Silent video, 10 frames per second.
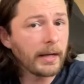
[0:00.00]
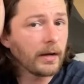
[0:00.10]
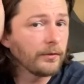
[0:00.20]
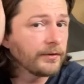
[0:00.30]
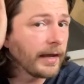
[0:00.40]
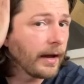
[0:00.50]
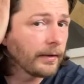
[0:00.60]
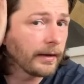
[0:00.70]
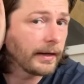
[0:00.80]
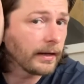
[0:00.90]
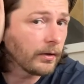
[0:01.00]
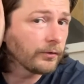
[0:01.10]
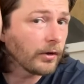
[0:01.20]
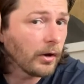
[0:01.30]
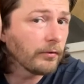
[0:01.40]
goes down and it
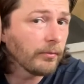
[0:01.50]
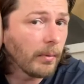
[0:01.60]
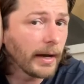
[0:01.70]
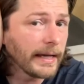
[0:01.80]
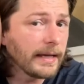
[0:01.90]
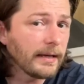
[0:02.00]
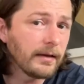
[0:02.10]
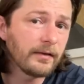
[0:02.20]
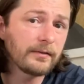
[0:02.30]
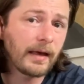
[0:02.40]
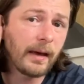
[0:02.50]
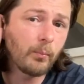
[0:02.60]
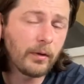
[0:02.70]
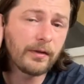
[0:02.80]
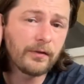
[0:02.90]
goes over my ears
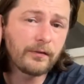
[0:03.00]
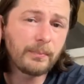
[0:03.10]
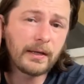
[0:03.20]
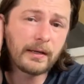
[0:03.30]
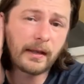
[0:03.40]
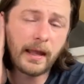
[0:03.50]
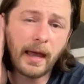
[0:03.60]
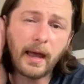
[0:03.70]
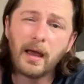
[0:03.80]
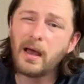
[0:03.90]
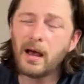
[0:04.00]
and with the speaker there,